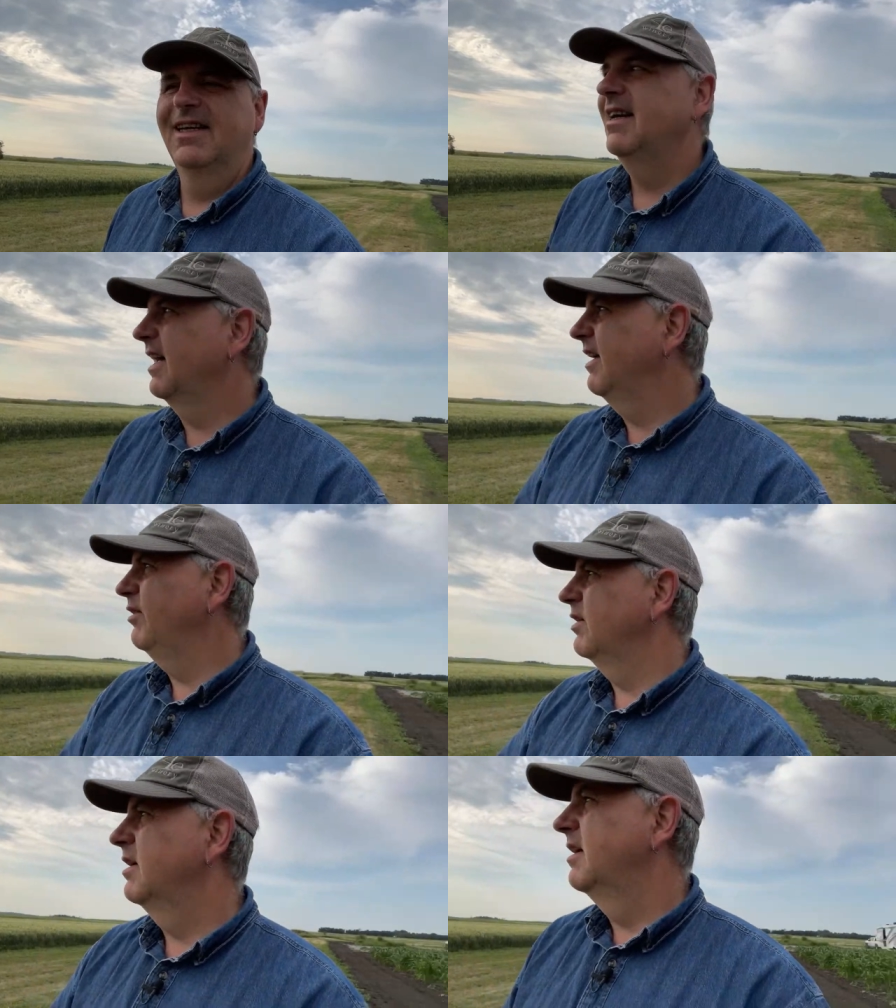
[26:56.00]
I'll give
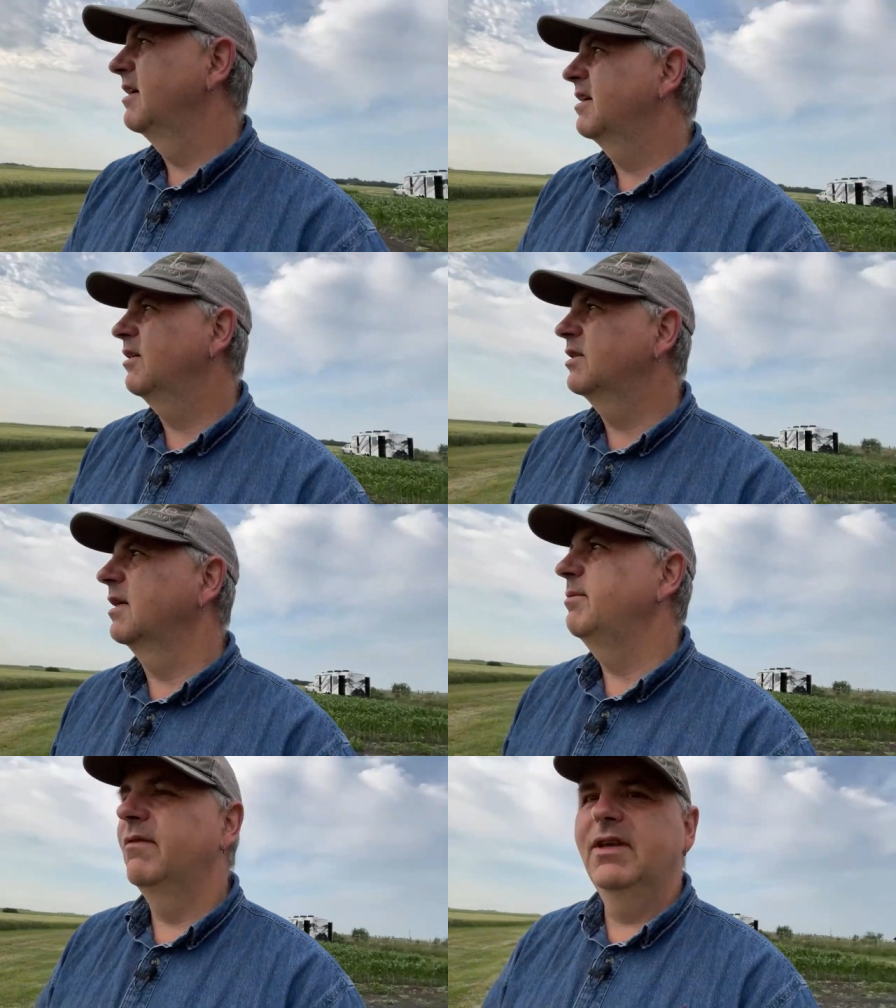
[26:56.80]
you a
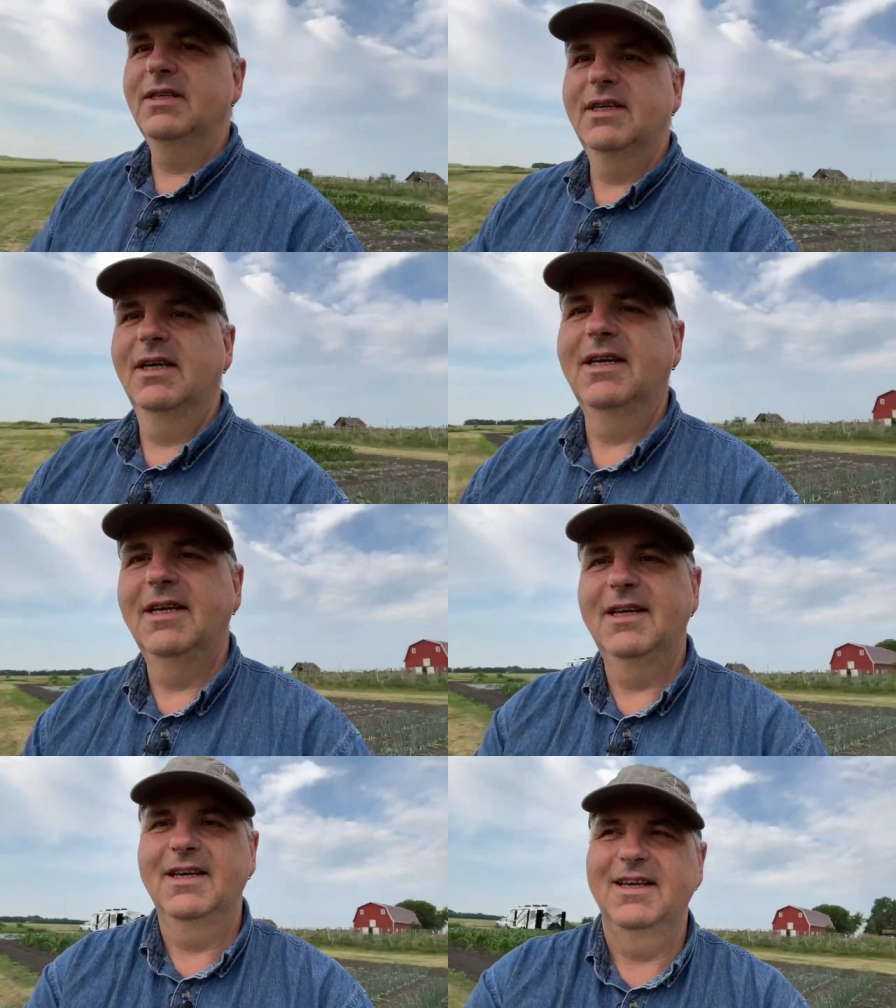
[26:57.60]
close-up of this
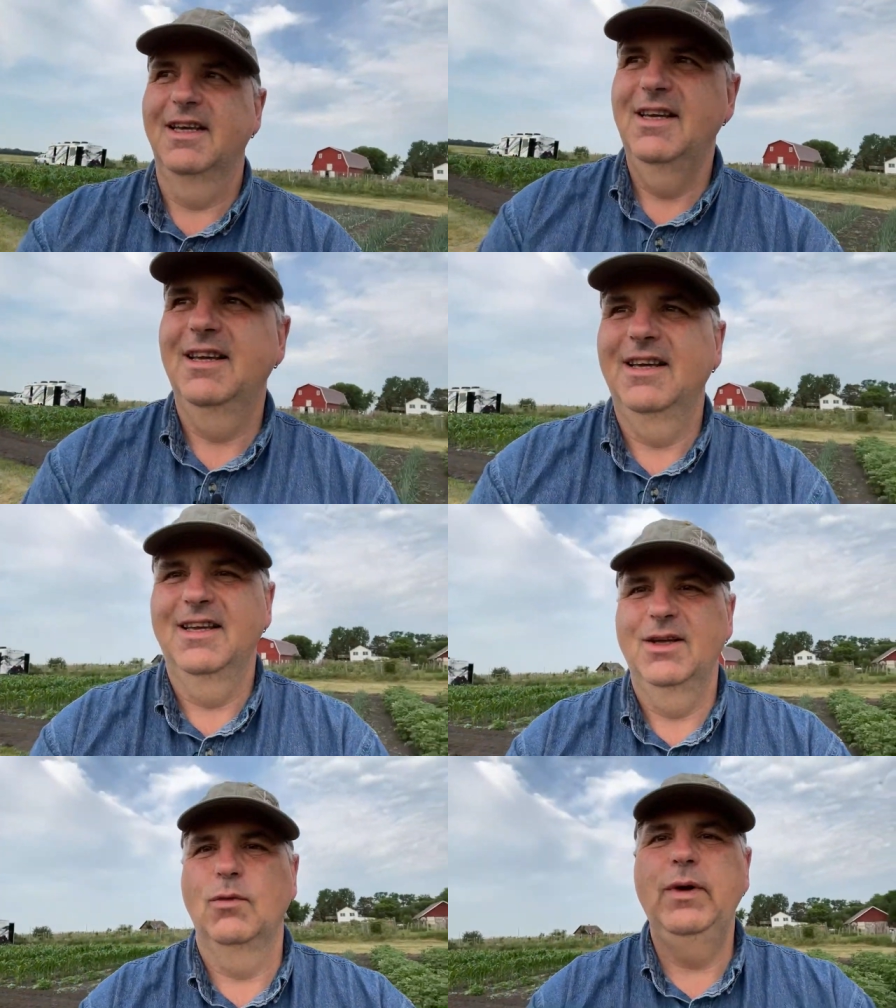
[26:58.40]

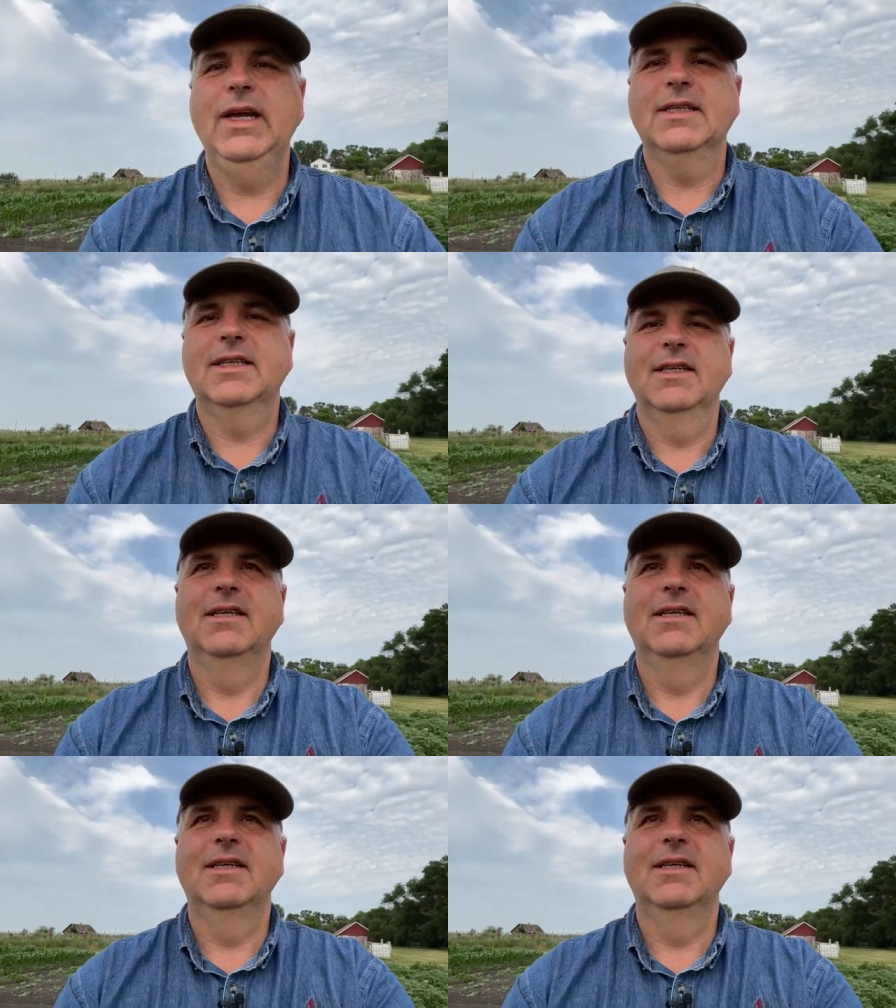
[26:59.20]
wheat.